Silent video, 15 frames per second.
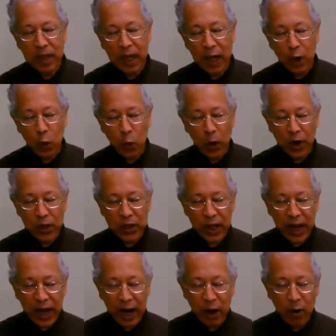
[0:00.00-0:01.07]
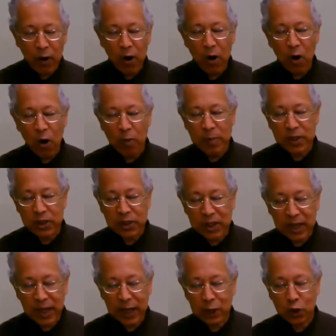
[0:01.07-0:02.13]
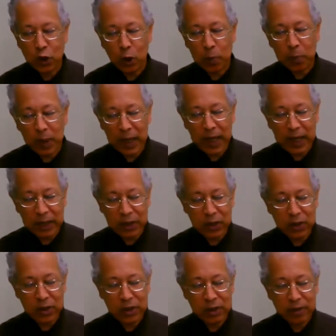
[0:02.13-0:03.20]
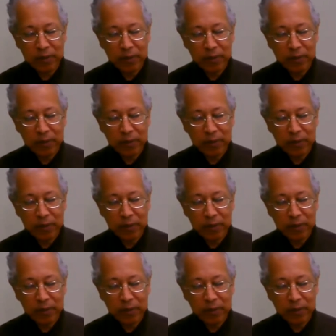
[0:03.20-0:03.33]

and where the error or mistake took place.